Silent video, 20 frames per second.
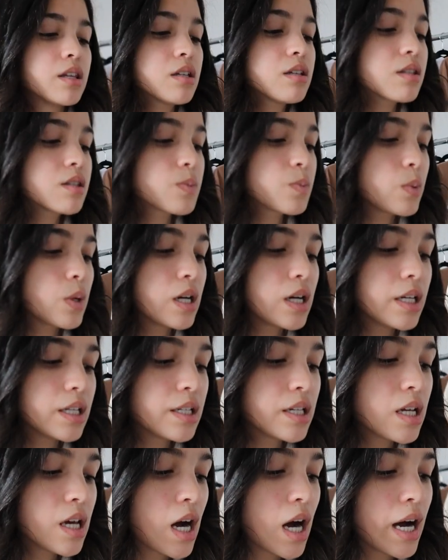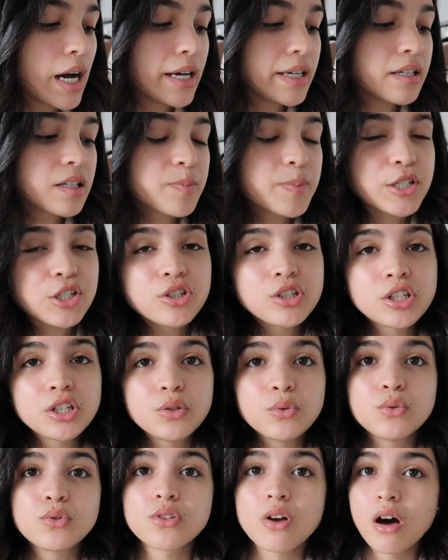this one i especially
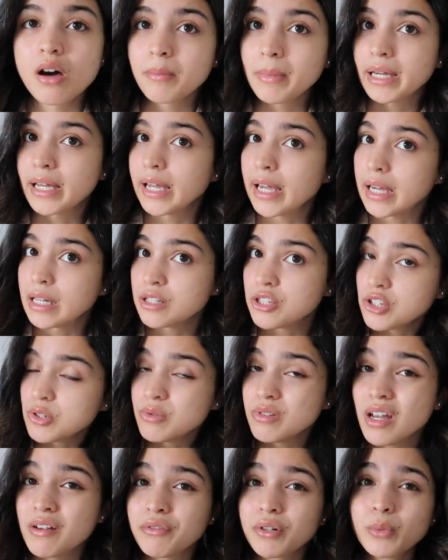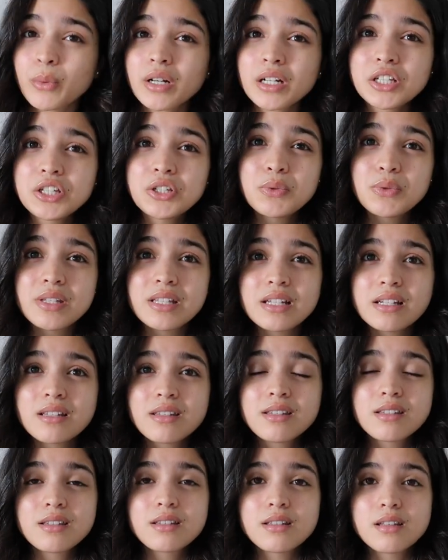use on my ends you never want to use
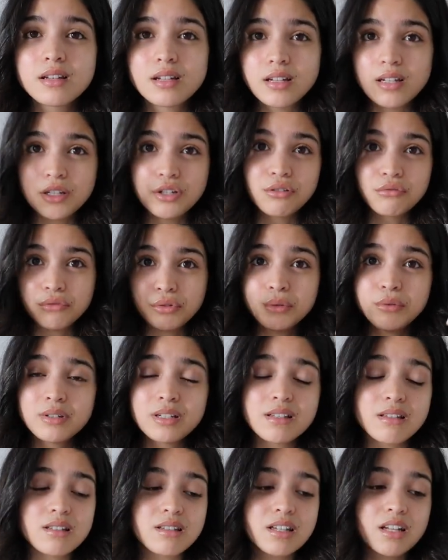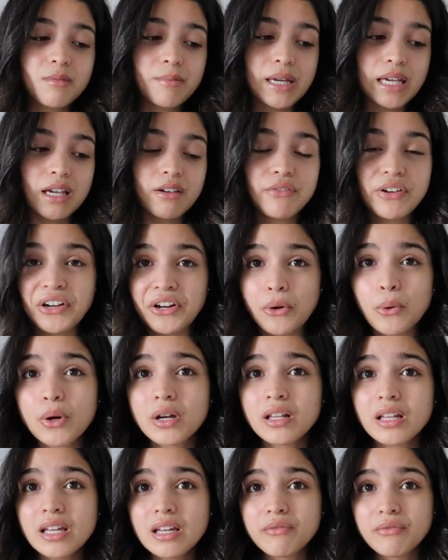this in your root because it's going to make it very
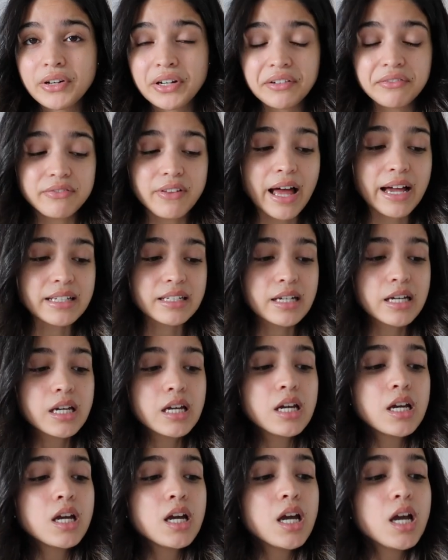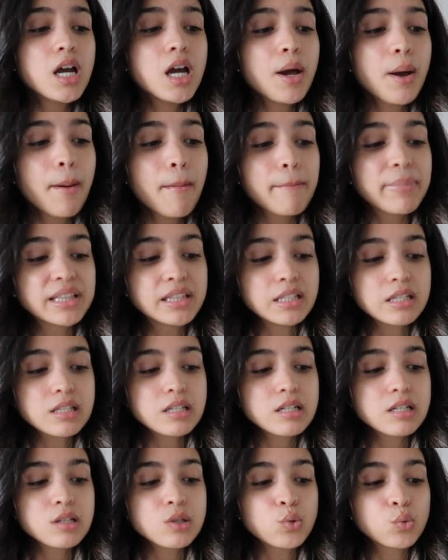oily and very flat but this
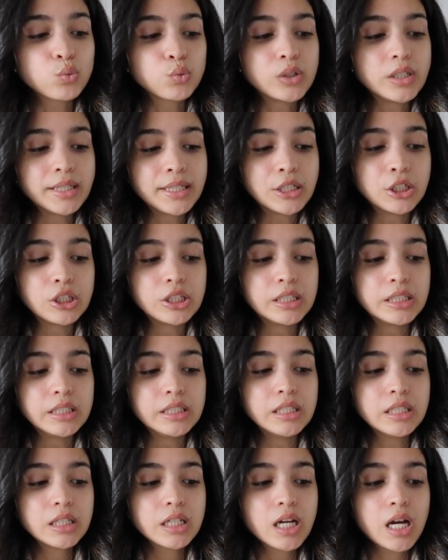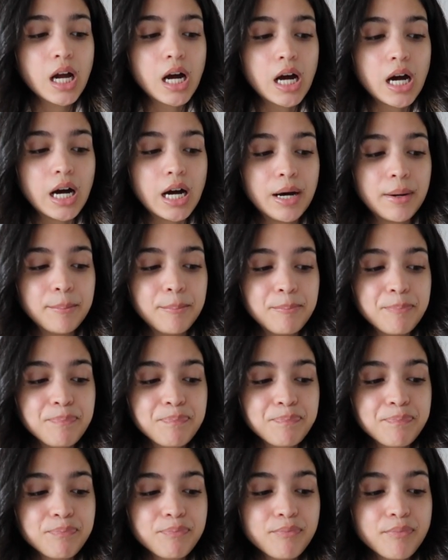is really good um,
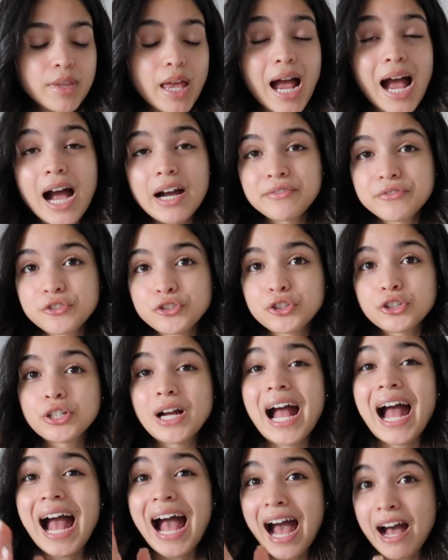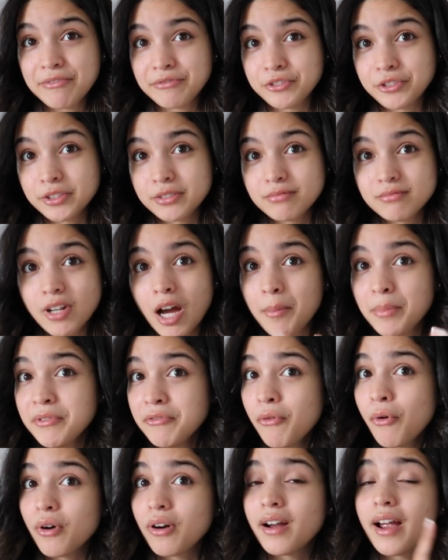after after not
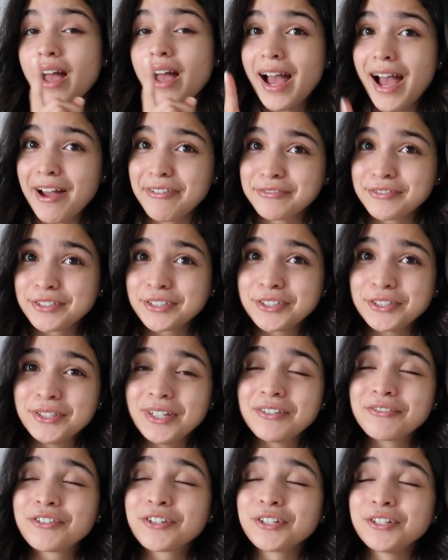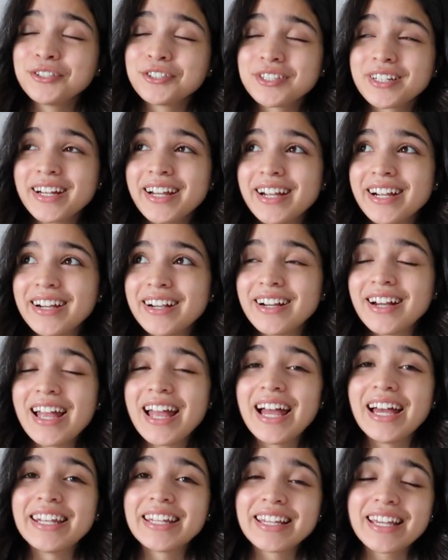before after you have curled your hair
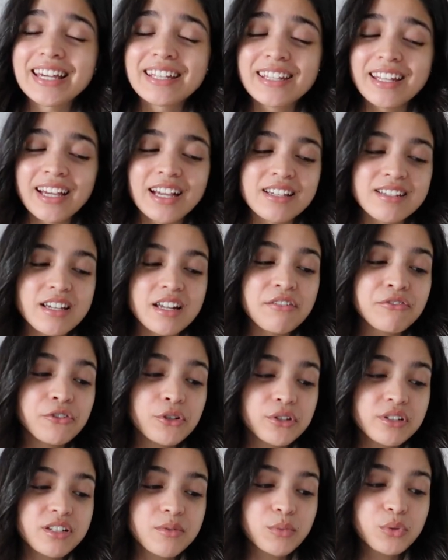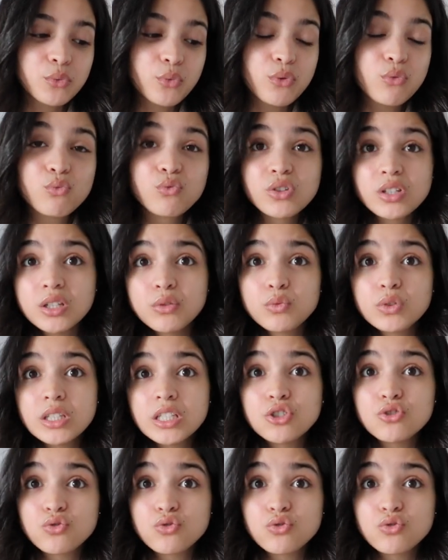and again like i said if you're someone with really really